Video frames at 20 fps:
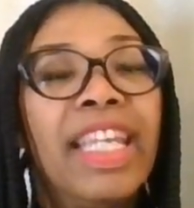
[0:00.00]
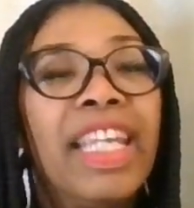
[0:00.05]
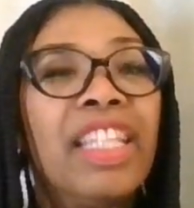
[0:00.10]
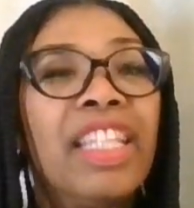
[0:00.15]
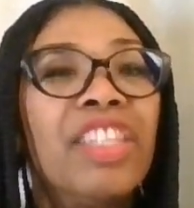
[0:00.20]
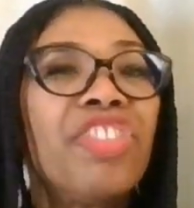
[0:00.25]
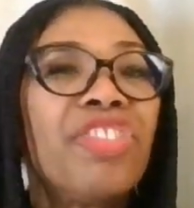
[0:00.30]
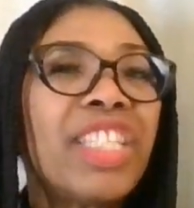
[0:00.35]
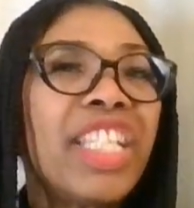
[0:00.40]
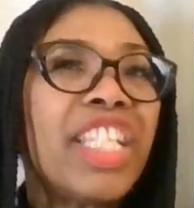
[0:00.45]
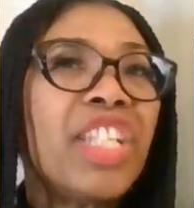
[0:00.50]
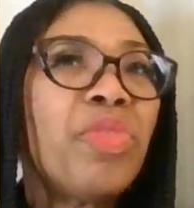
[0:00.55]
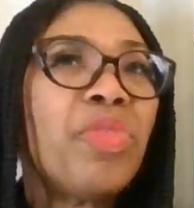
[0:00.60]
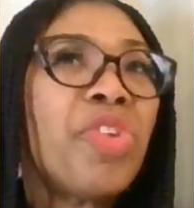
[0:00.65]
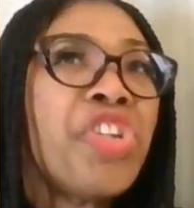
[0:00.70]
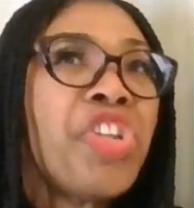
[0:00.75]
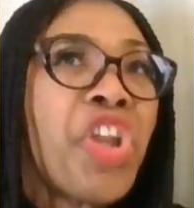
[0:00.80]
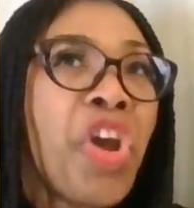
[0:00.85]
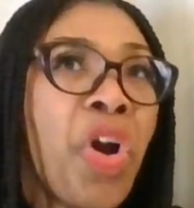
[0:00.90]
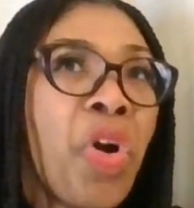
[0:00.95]
And does
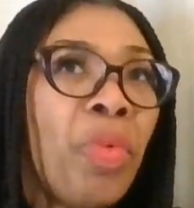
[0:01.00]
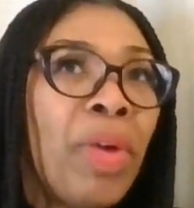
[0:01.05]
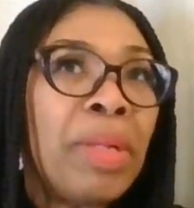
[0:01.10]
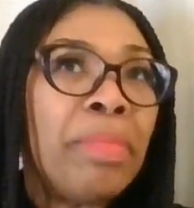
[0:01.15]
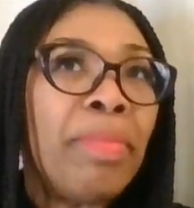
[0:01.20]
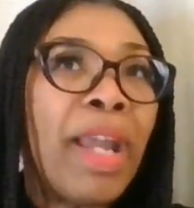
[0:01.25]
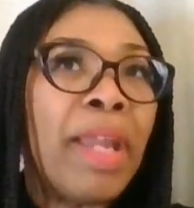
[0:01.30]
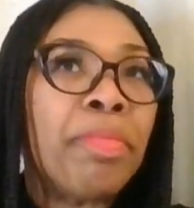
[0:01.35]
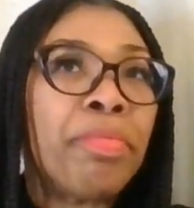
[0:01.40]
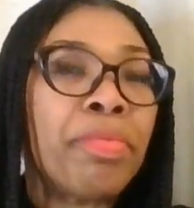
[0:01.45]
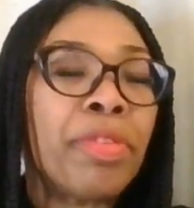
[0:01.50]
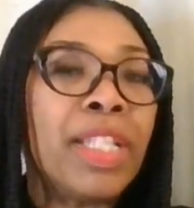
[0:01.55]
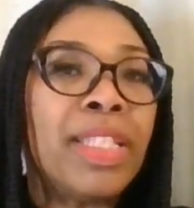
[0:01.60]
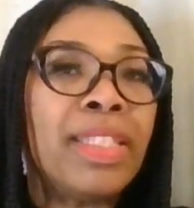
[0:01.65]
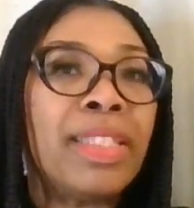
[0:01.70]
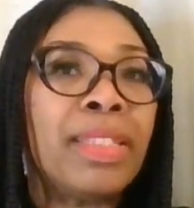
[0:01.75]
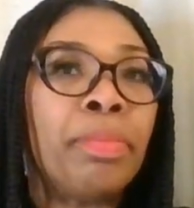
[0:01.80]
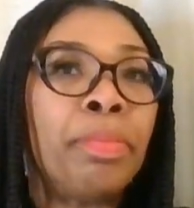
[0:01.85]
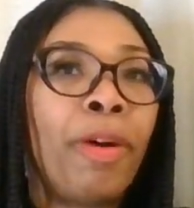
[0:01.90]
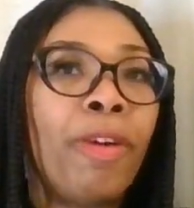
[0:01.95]
anyone know what my
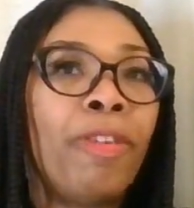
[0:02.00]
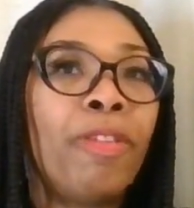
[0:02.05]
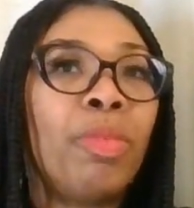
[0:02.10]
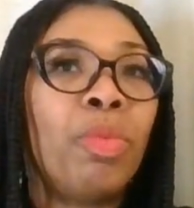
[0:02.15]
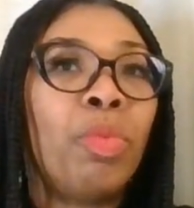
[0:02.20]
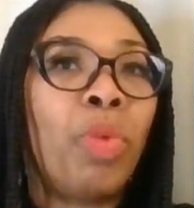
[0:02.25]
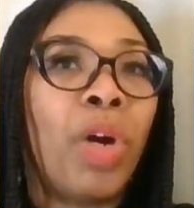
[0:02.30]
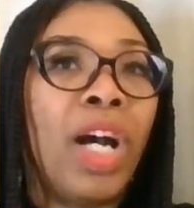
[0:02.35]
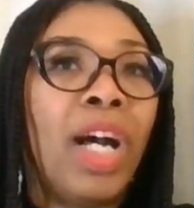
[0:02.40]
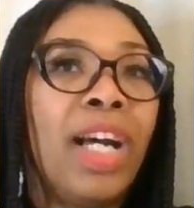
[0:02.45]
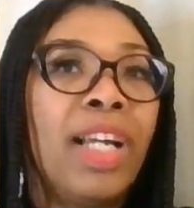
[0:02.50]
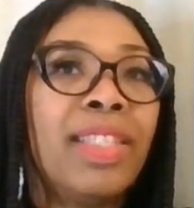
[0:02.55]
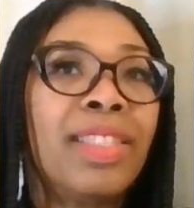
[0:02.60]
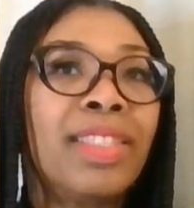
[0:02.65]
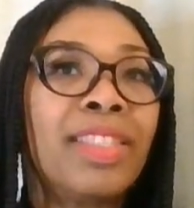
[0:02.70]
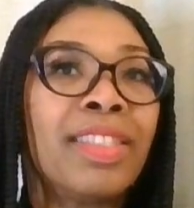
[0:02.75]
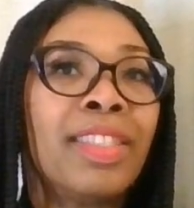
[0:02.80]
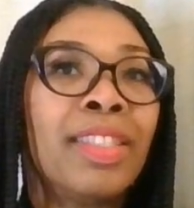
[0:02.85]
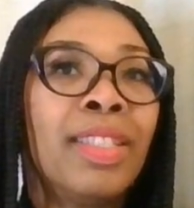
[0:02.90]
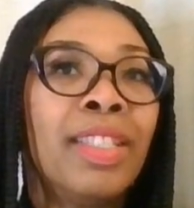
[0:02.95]
principal
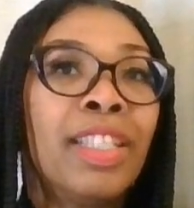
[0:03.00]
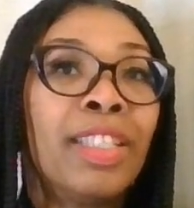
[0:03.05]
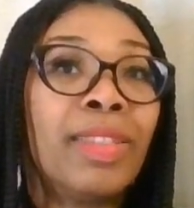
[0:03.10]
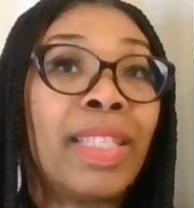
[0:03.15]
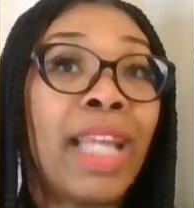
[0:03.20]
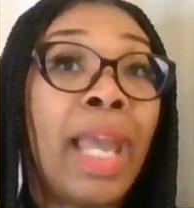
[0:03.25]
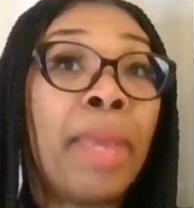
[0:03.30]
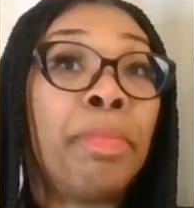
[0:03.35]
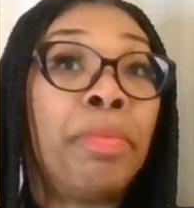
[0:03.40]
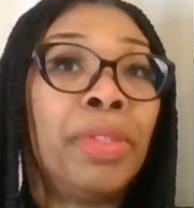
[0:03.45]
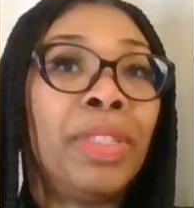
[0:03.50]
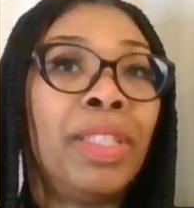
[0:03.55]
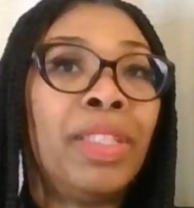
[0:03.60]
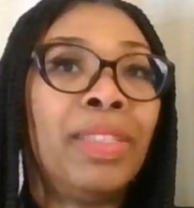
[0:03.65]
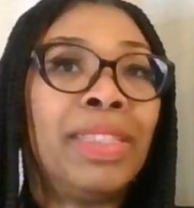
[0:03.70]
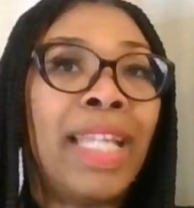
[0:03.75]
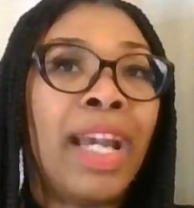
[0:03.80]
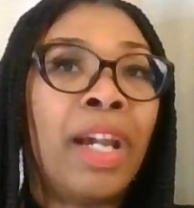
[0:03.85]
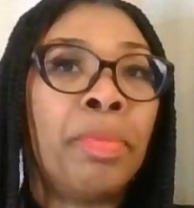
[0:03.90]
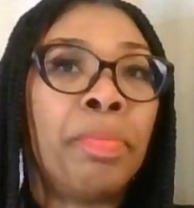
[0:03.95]
was? Because I put
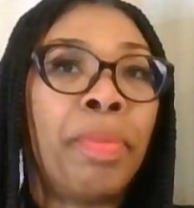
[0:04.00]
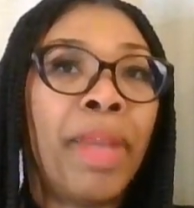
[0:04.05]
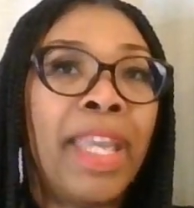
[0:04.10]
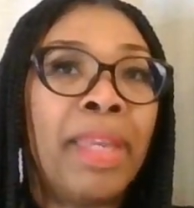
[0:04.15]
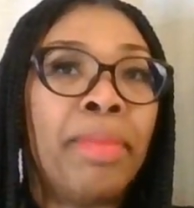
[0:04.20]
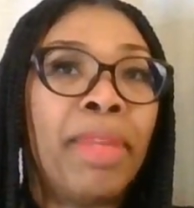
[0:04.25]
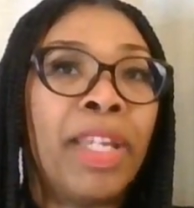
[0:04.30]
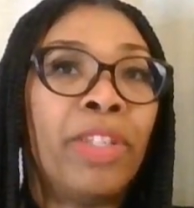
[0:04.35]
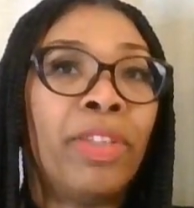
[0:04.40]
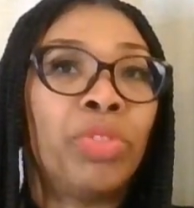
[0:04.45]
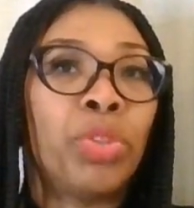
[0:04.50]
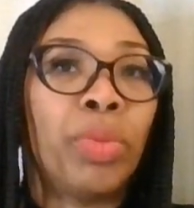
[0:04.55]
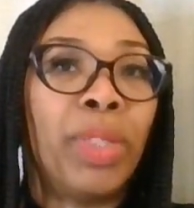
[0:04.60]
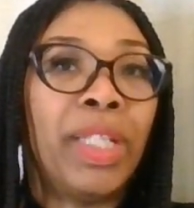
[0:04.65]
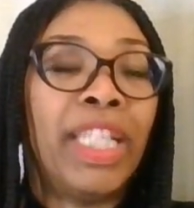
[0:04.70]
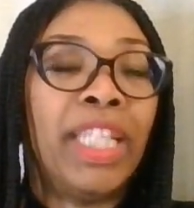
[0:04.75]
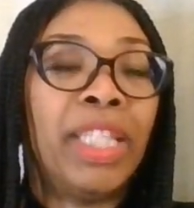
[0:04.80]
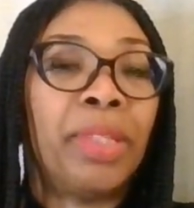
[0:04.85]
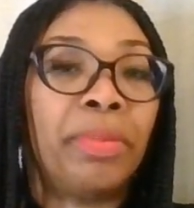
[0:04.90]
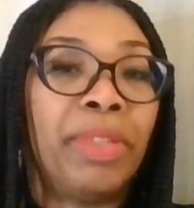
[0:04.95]
a down payment of
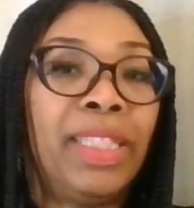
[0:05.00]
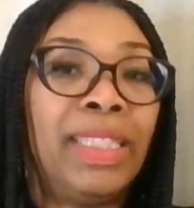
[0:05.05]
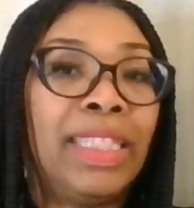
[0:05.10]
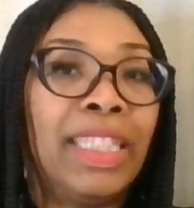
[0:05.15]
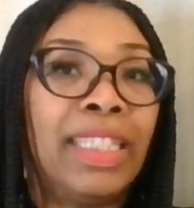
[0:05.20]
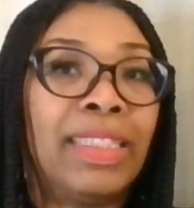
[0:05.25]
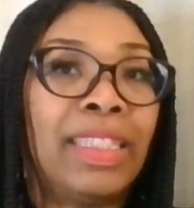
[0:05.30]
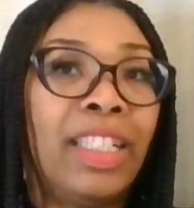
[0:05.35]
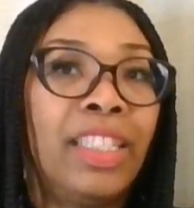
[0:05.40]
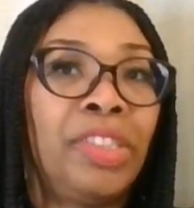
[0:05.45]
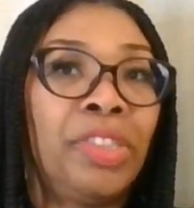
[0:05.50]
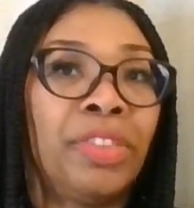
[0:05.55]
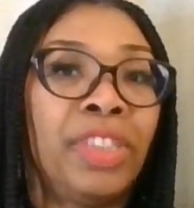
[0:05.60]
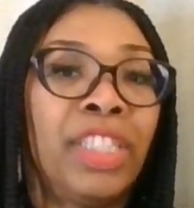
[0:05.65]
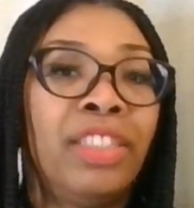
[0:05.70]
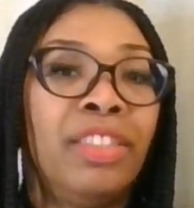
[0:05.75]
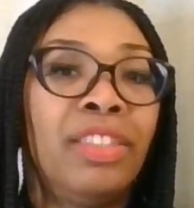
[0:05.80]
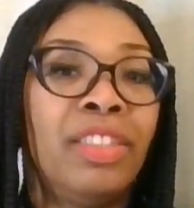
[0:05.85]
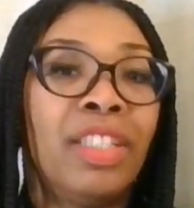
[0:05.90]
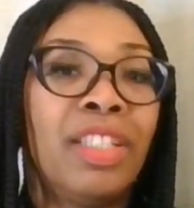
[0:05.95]
$23,600